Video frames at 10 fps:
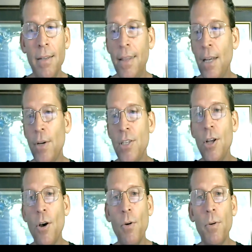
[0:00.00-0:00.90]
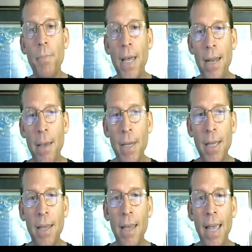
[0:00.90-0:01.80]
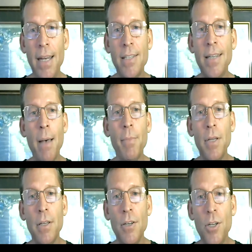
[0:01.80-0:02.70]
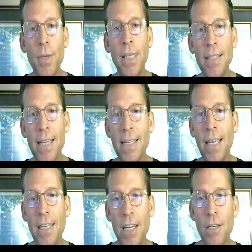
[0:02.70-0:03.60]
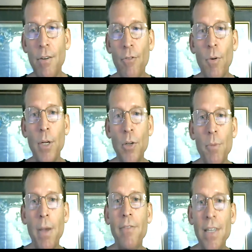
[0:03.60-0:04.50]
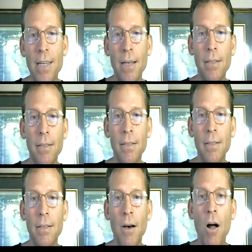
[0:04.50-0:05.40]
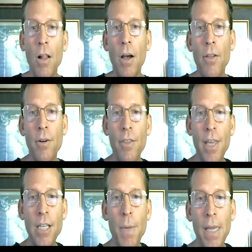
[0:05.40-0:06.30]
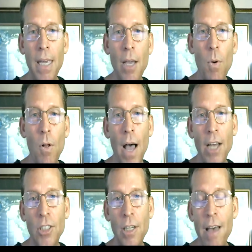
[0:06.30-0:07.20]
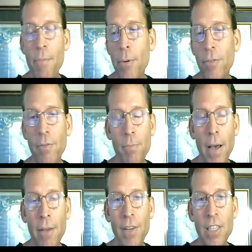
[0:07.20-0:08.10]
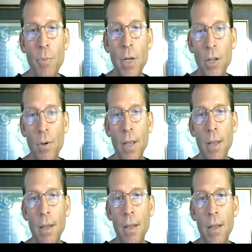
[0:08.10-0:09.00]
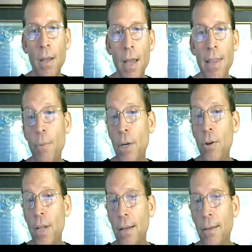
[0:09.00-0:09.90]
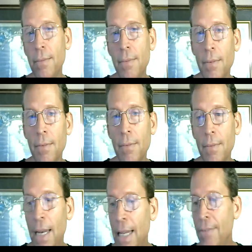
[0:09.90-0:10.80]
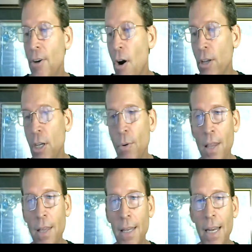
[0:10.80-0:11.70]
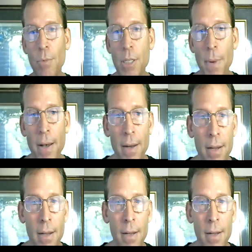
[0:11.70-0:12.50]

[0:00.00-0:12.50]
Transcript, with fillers: that there is no pandemic, and to stop doing this as a condition for renewing my visa. All other things being equal, I should have my my visa renewed, and they renewed it. They didn't even argue or anything. They didn't respond.